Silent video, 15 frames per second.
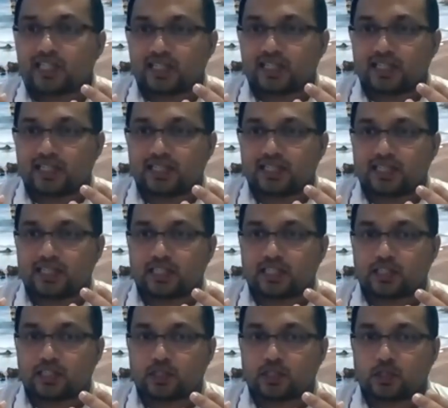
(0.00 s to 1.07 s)
So
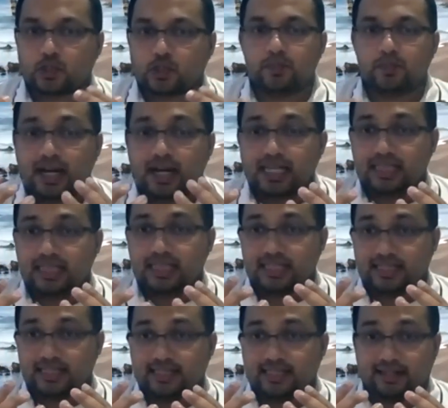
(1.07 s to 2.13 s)
identifying this
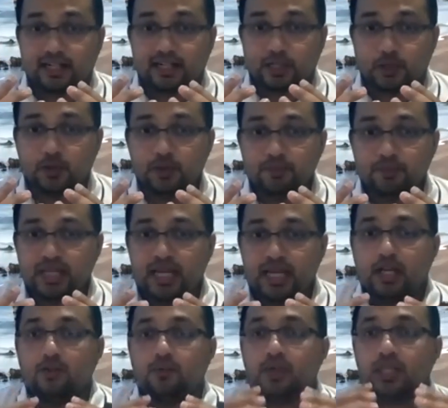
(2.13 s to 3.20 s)
scenario,
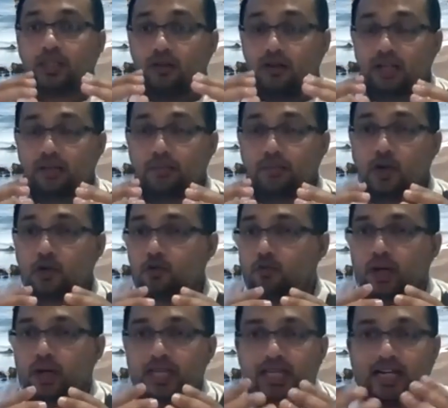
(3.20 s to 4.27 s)
we thought about,
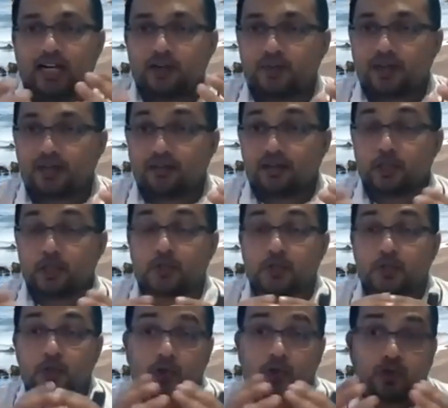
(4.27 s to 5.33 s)
why can't we introduce
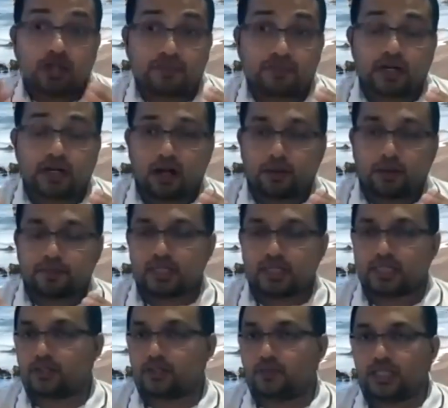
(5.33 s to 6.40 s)
two different
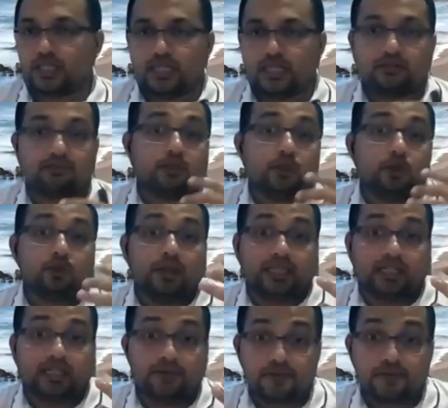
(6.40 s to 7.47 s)
options, which could be the
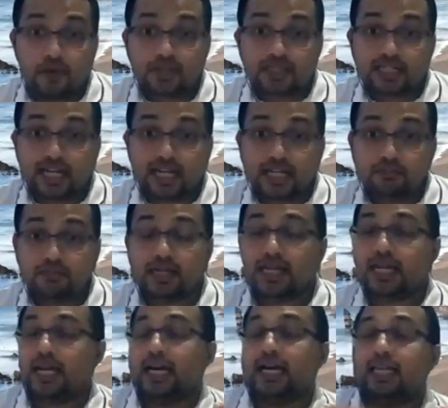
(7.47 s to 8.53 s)
default time
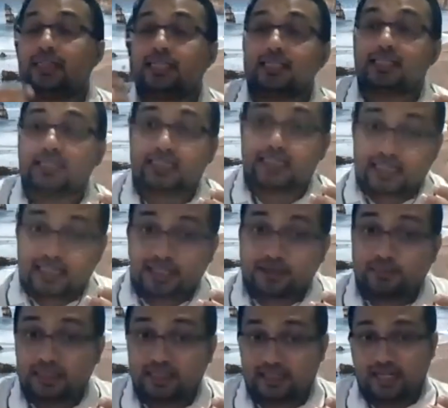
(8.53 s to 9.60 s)
and the
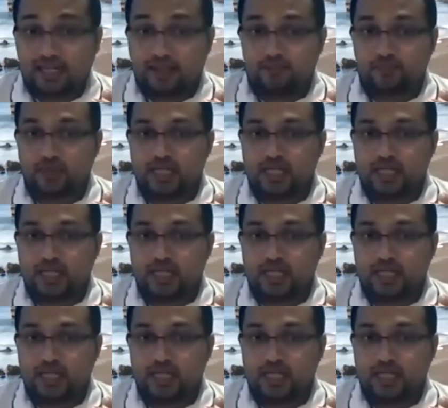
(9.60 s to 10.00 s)
adjustable time.